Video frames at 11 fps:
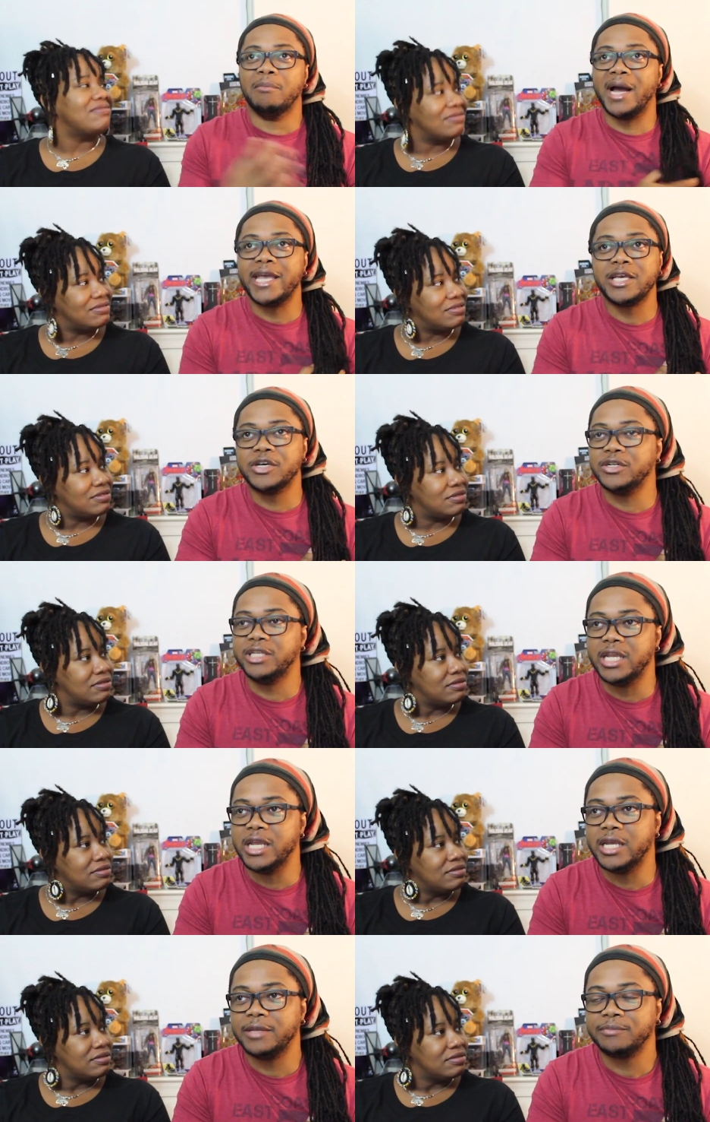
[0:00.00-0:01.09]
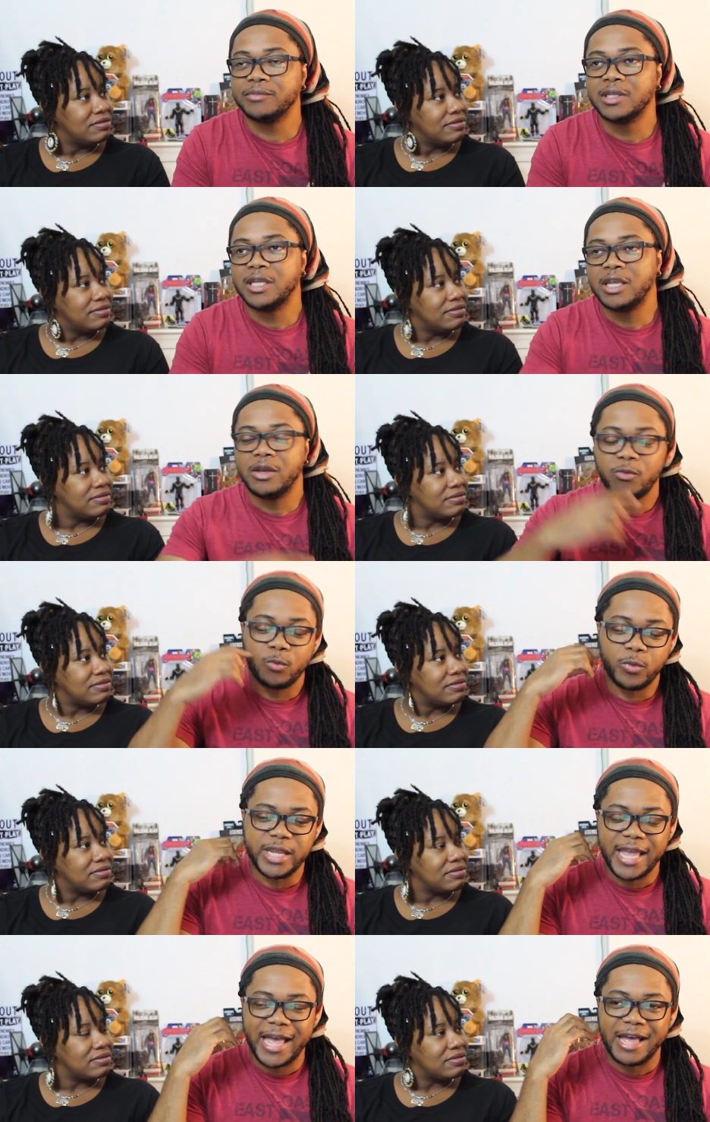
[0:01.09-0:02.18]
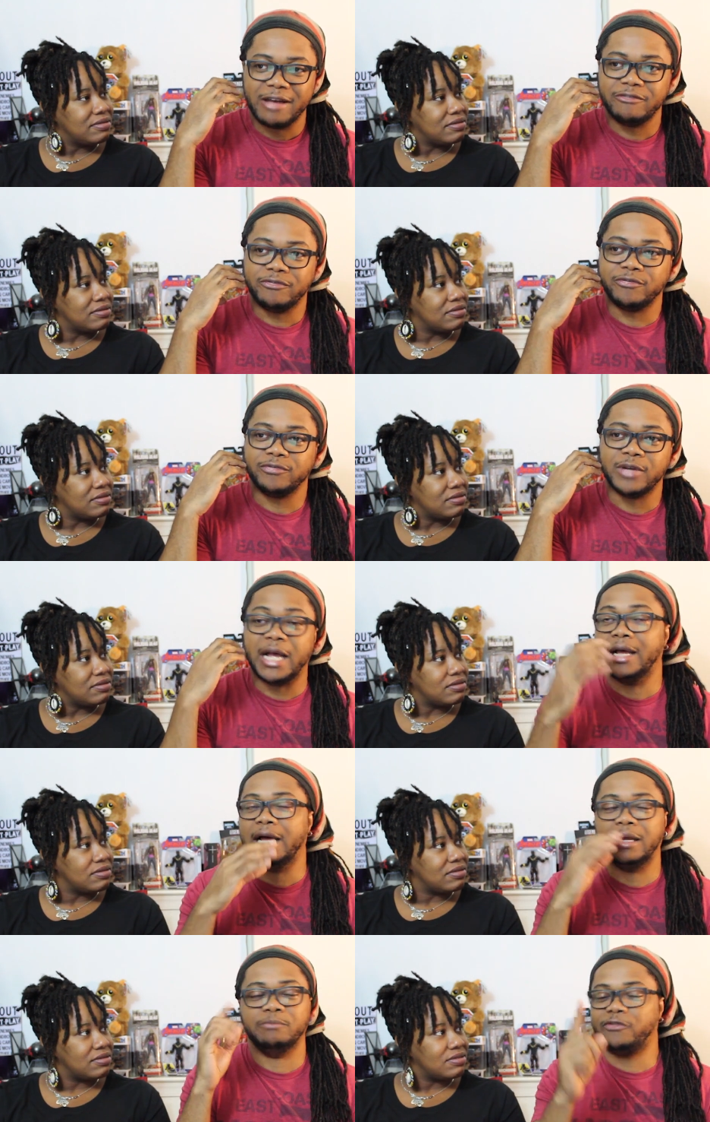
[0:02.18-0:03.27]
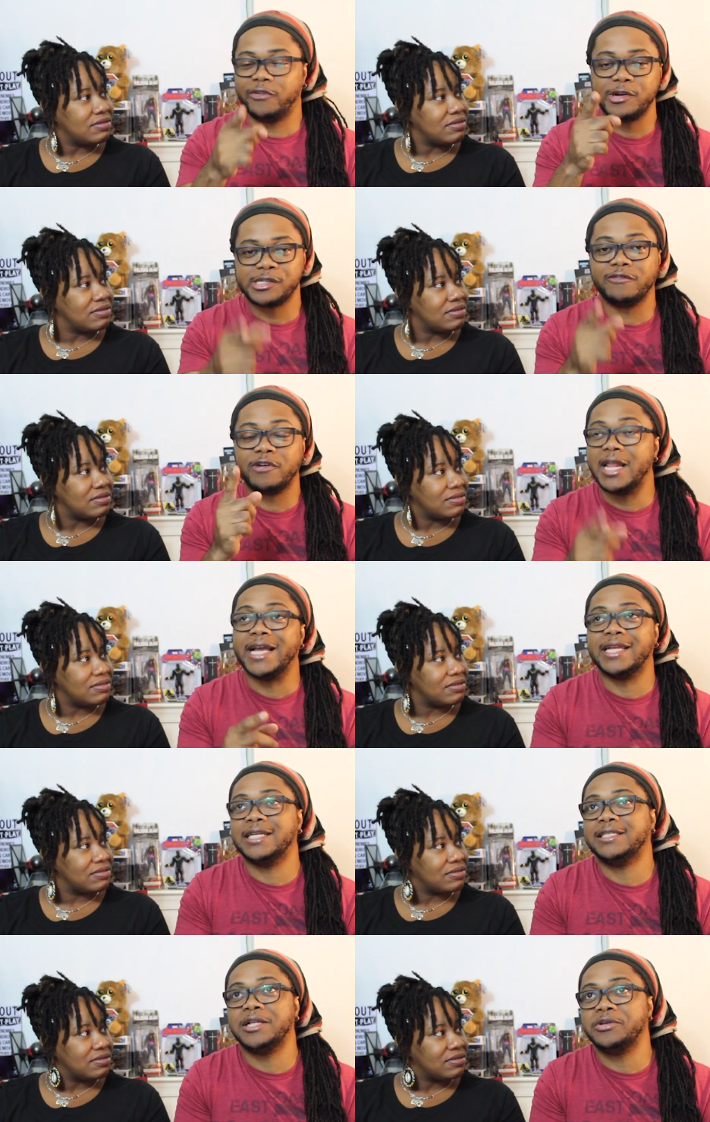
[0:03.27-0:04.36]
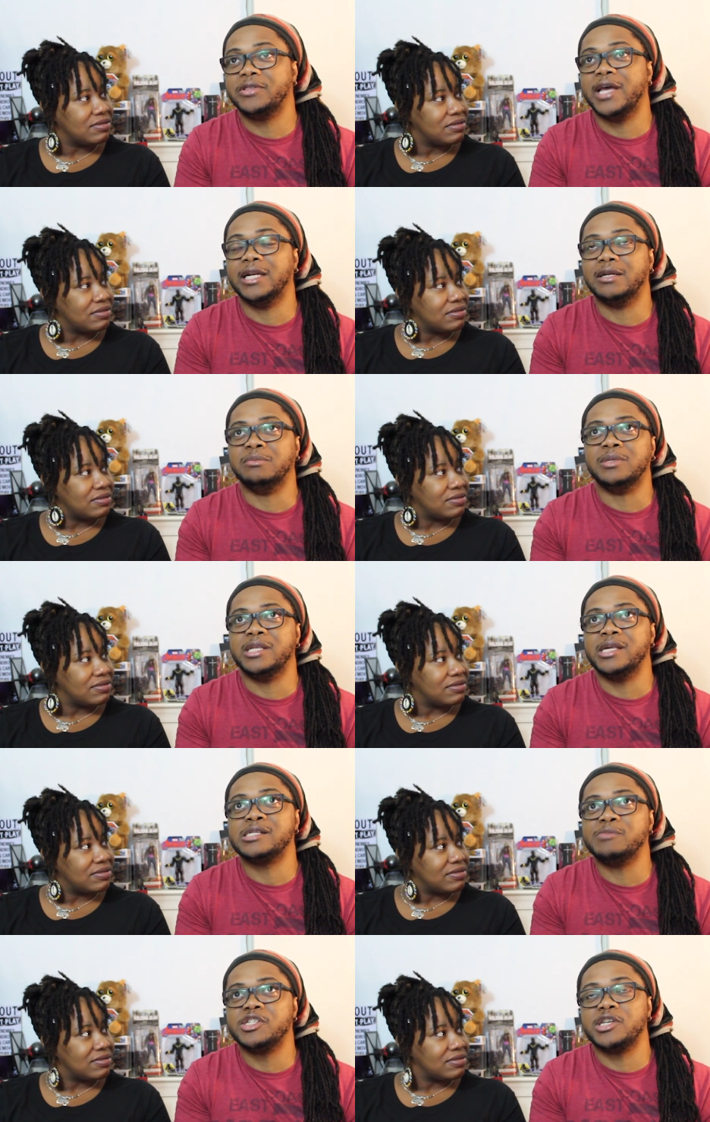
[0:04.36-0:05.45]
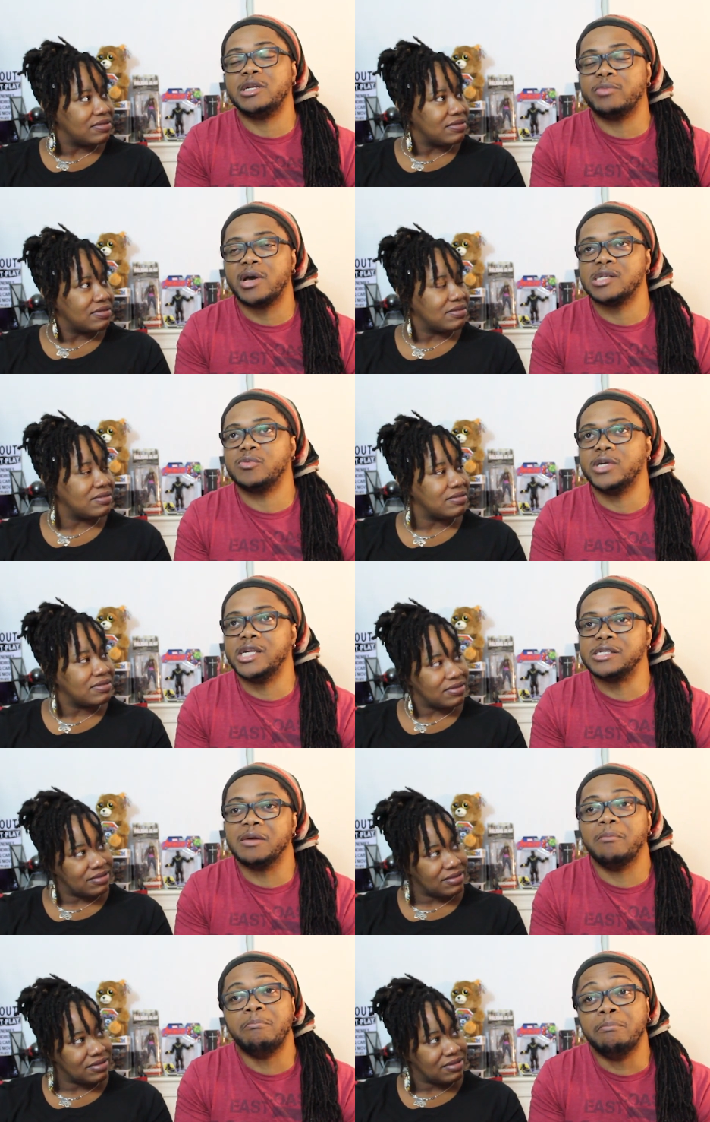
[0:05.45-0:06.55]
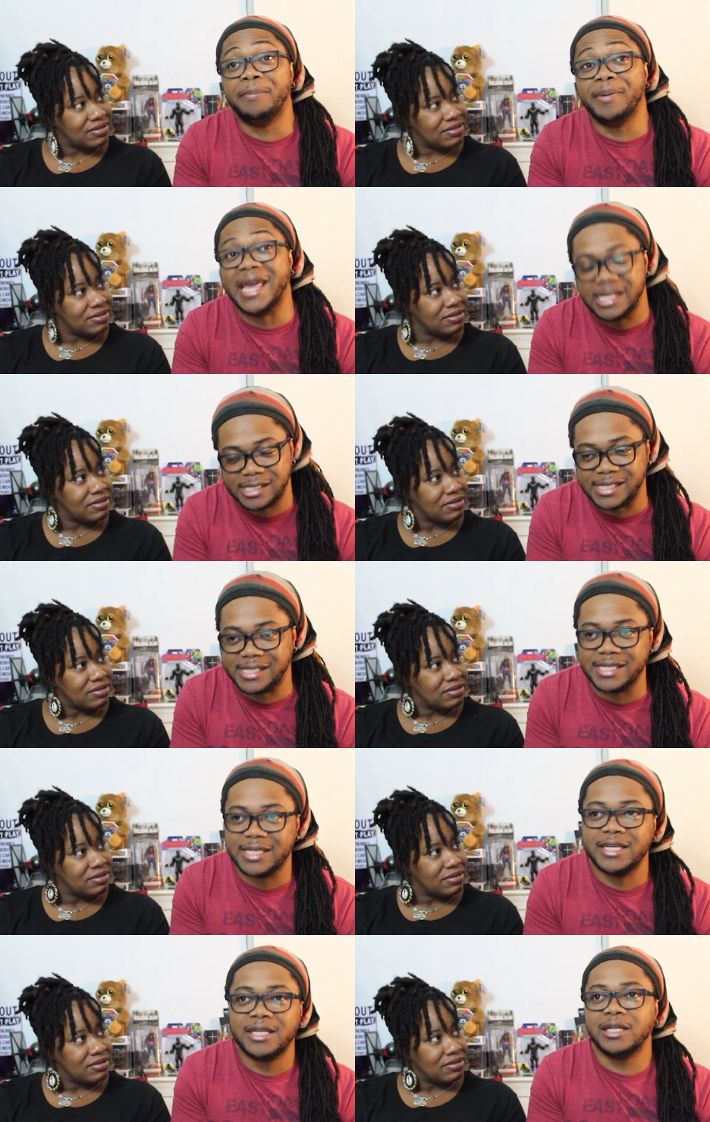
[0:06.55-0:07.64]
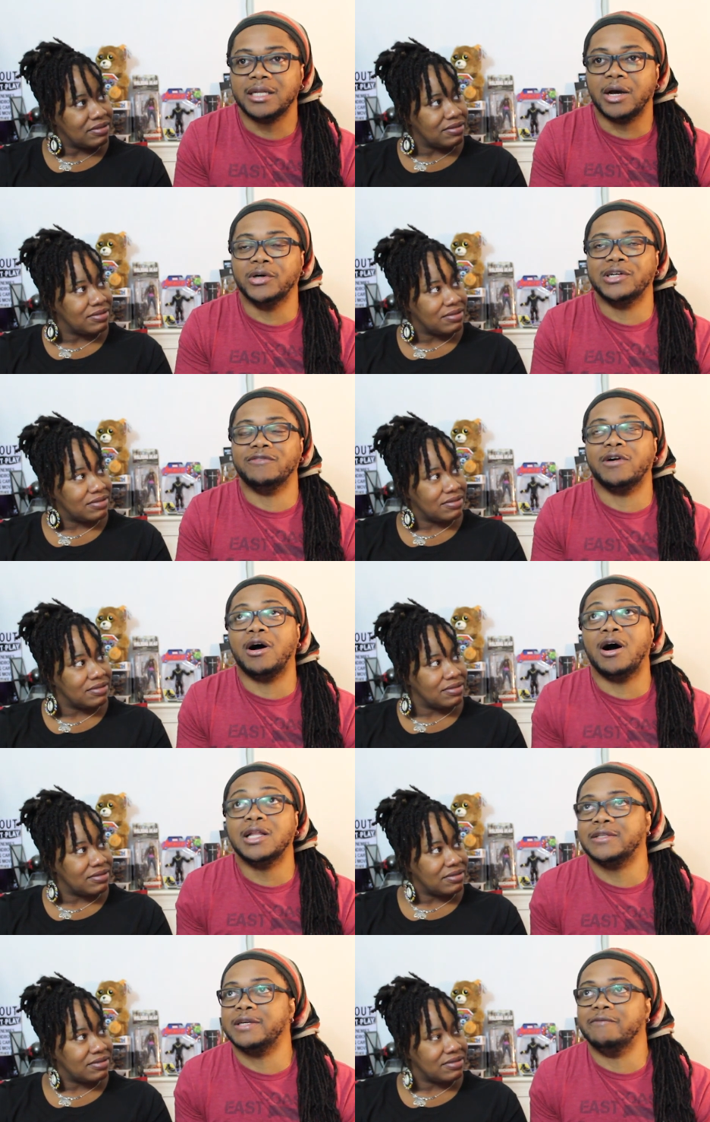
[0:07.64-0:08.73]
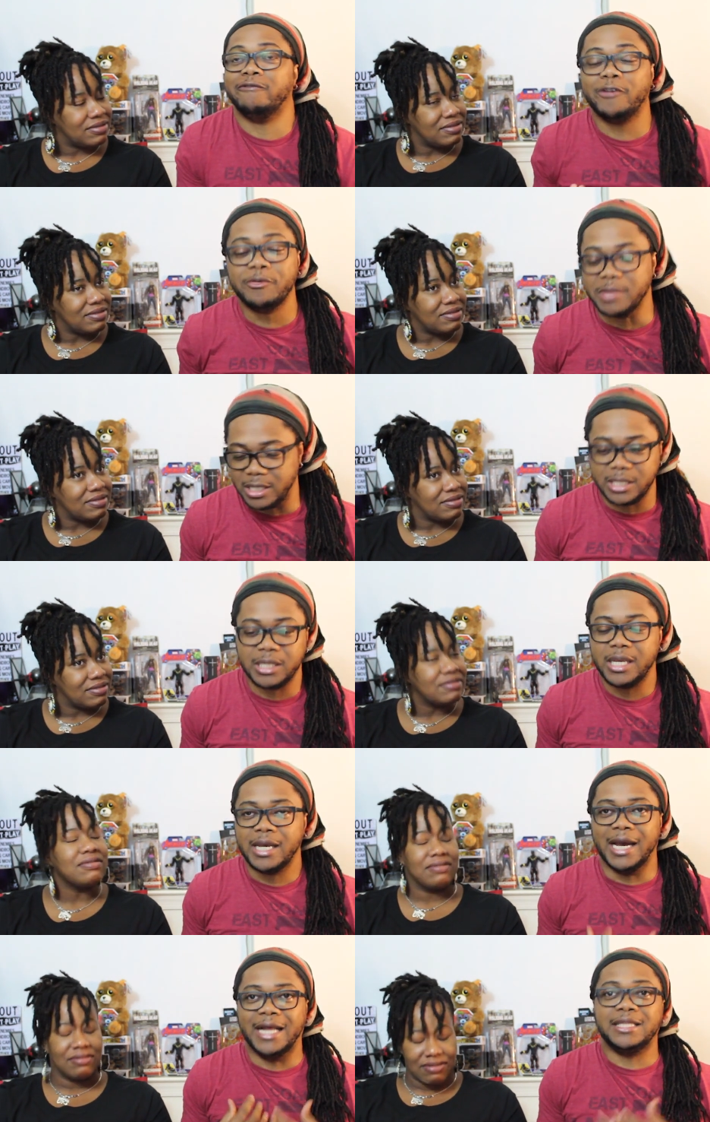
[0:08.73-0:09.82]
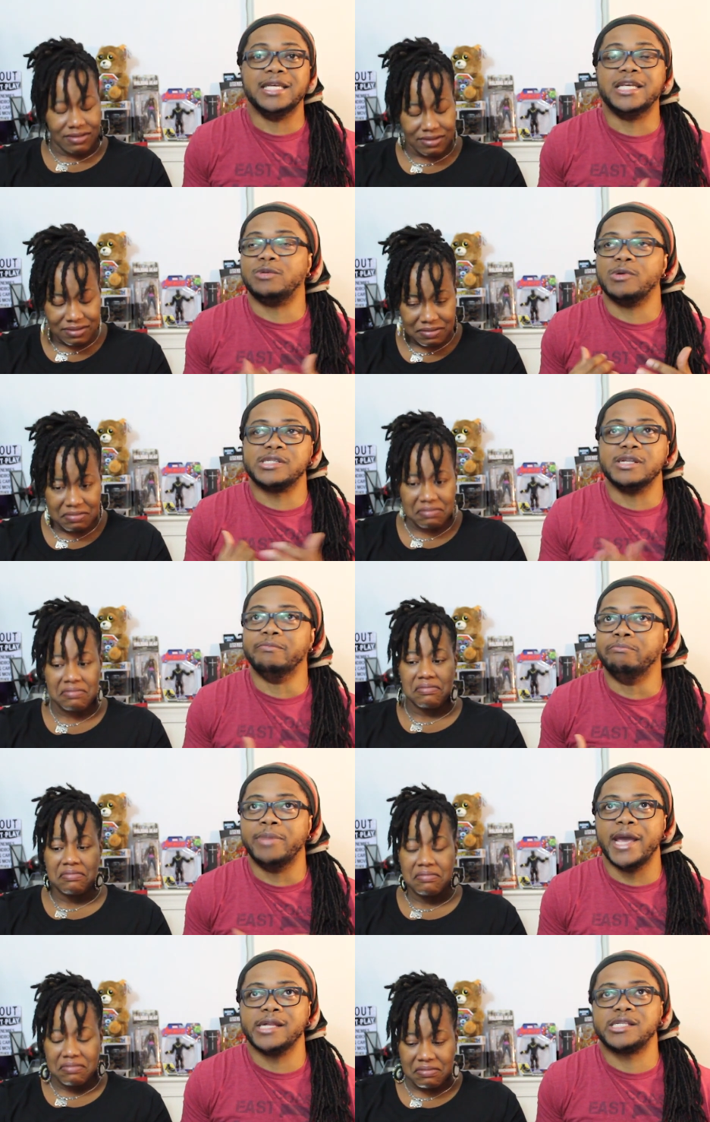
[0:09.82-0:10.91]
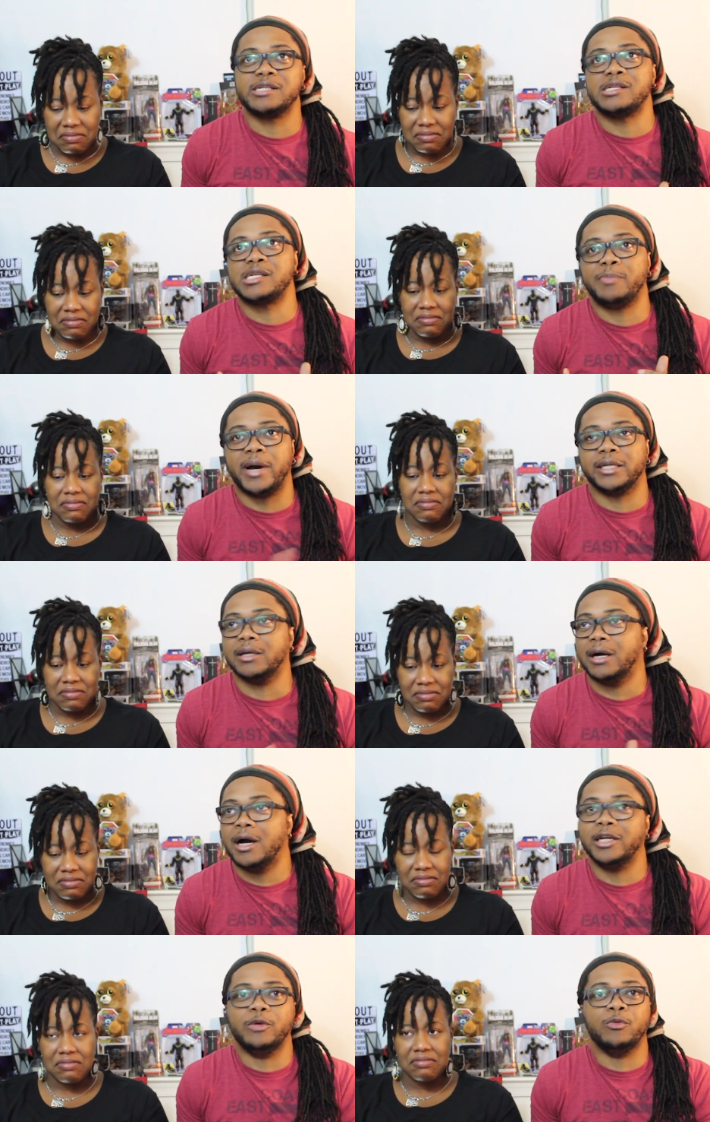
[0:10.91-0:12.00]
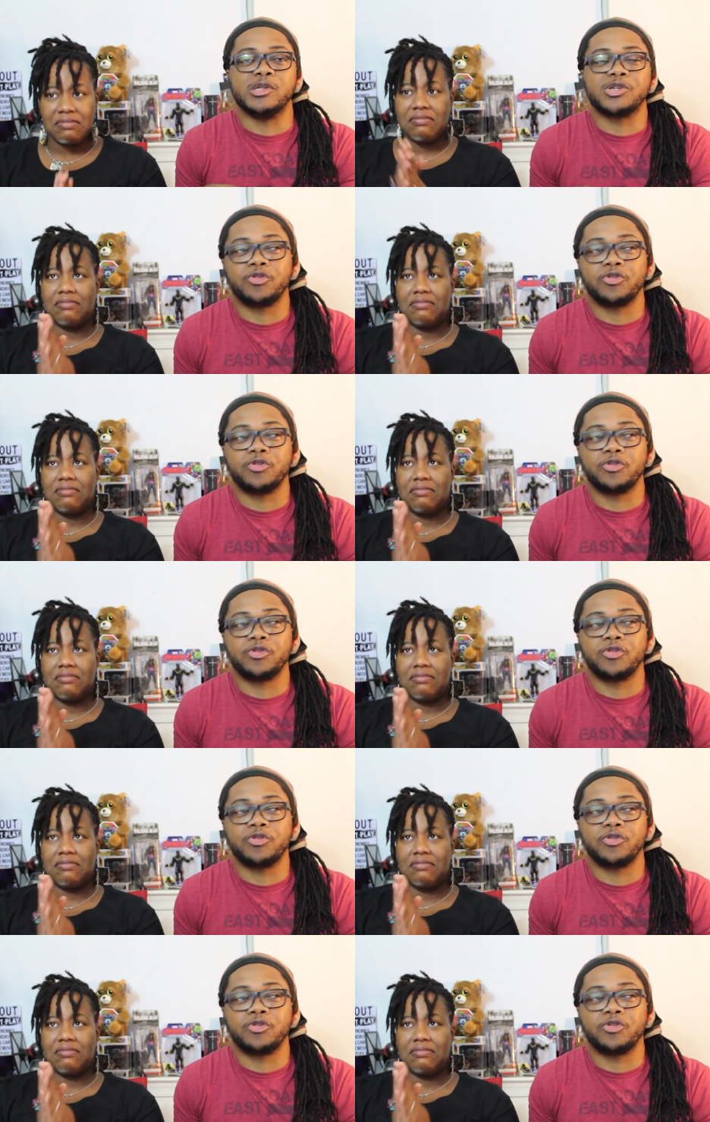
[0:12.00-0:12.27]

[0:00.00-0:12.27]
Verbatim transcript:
Speaker 1: my good geek, we have, uh, first of all, I gotta tell you that this Mission Impossible is the best out of all of them, for me. Mm-hmm. I think it was the best, spot on, it was